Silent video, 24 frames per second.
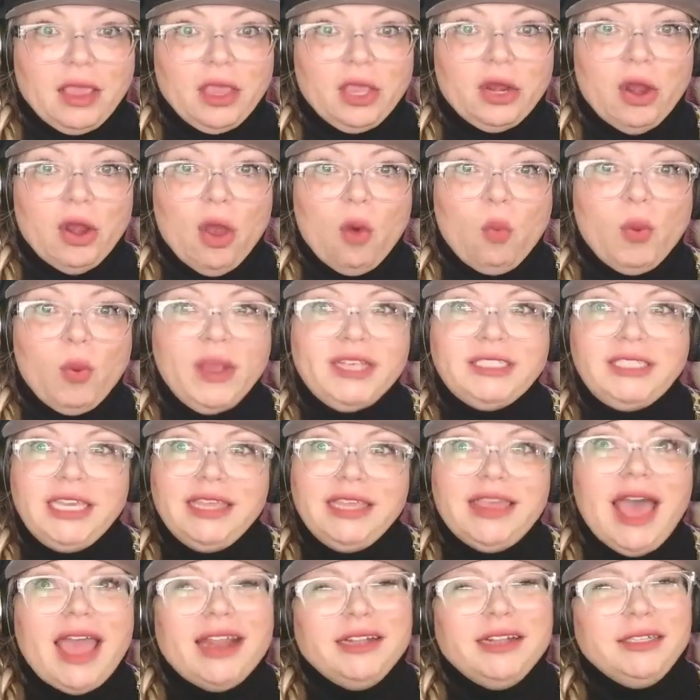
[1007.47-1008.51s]
We
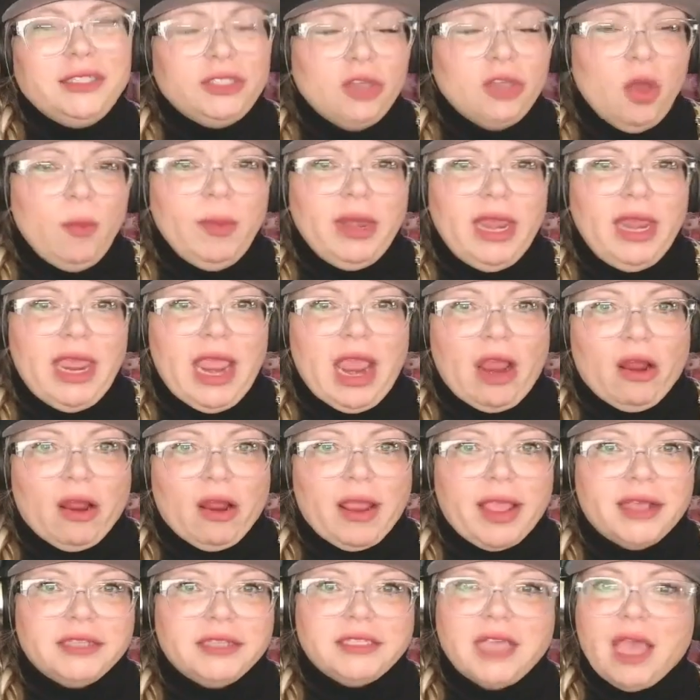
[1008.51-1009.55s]
see that in so many
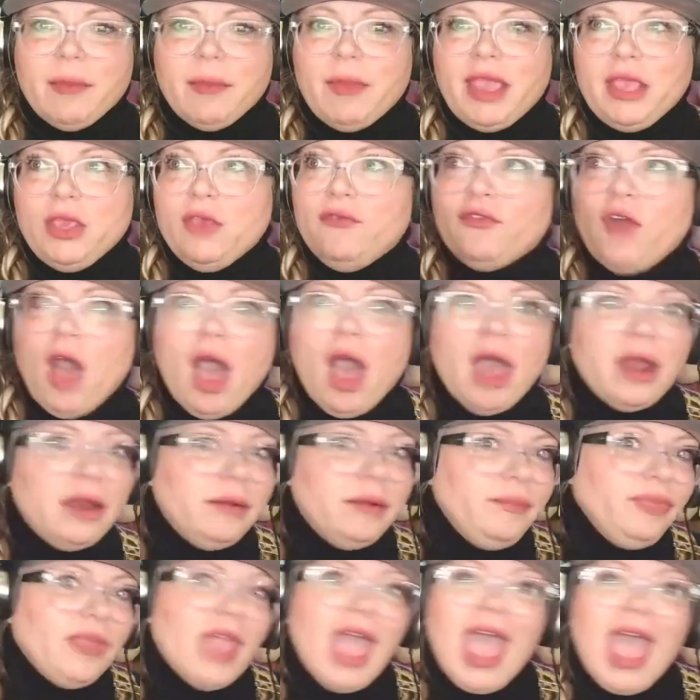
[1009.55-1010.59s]
areas. I mean, you've
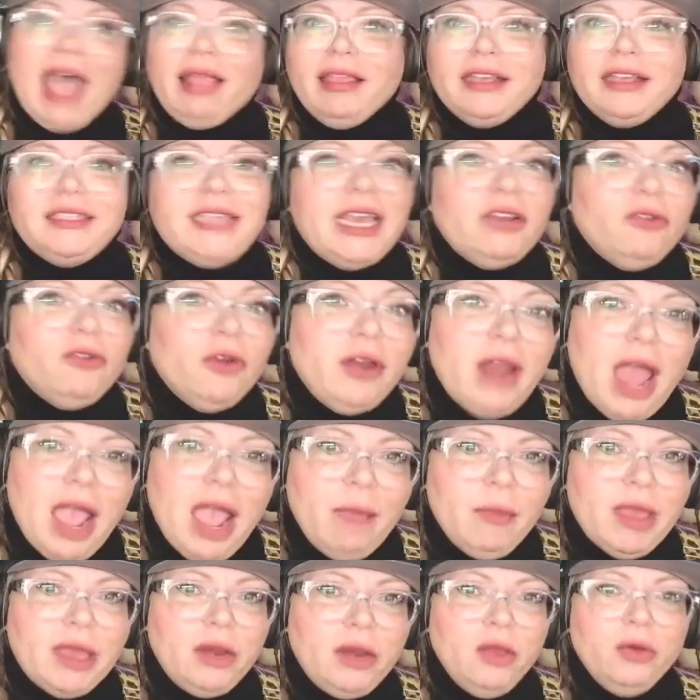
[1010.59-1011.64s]
got Alexandra
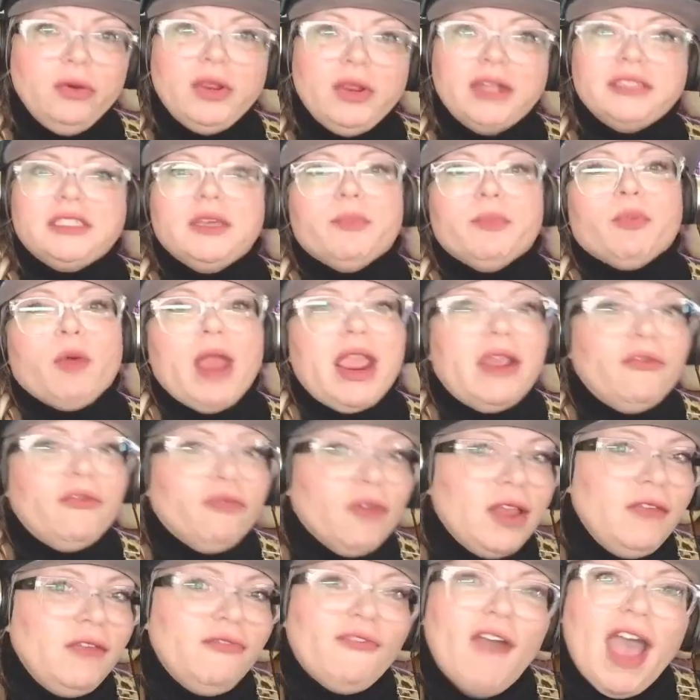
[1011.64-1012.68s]
Nyman, who does the
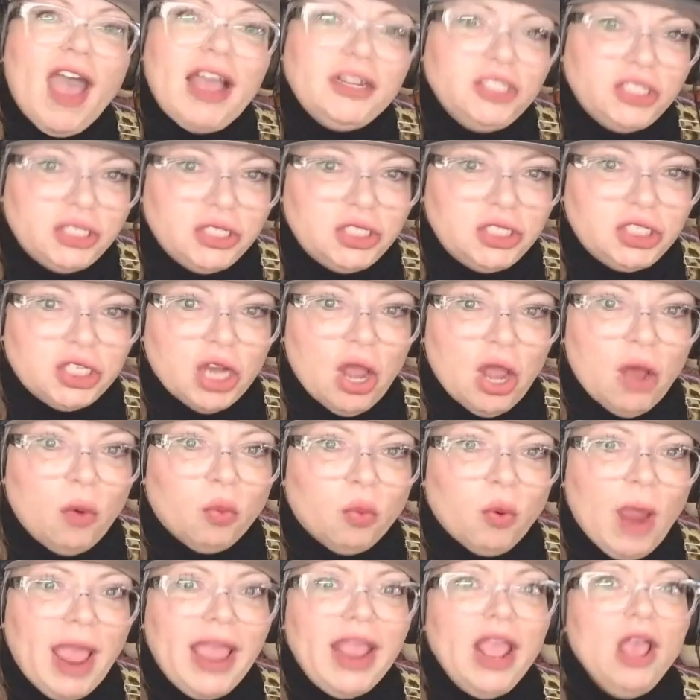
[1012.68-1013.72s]
Break Free fashion
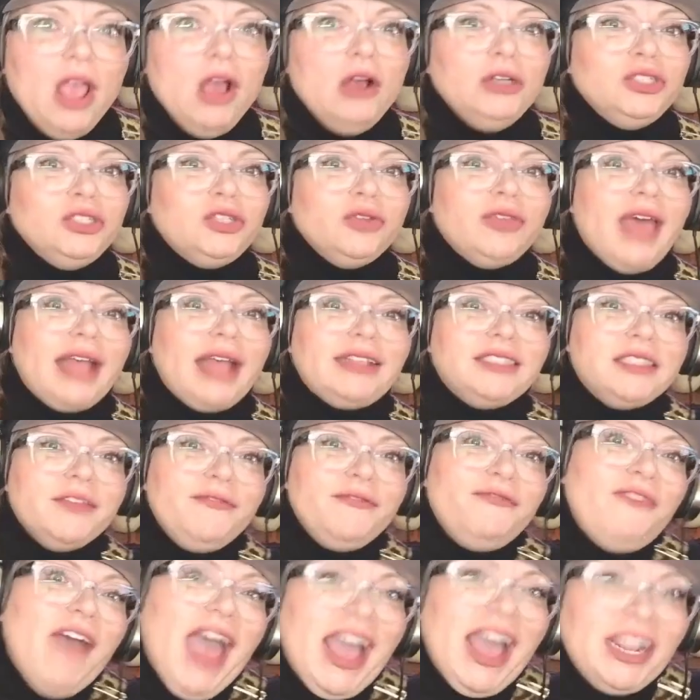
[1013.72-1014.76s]
show, right? So that's
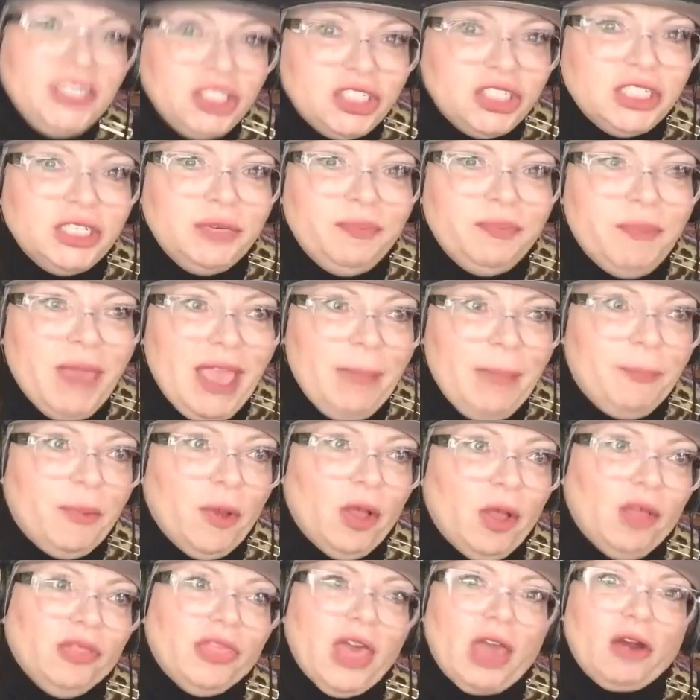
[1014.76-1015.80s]
the fashion
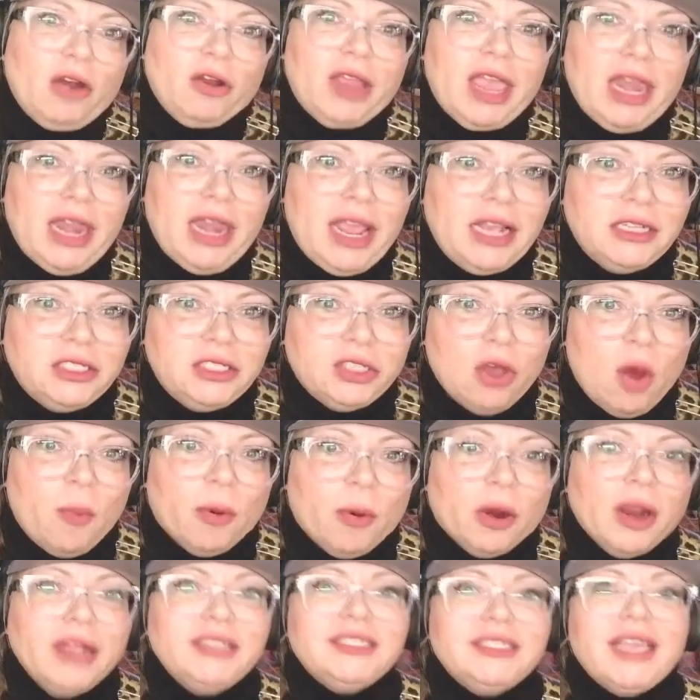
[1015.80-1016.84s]
people that are getting sober.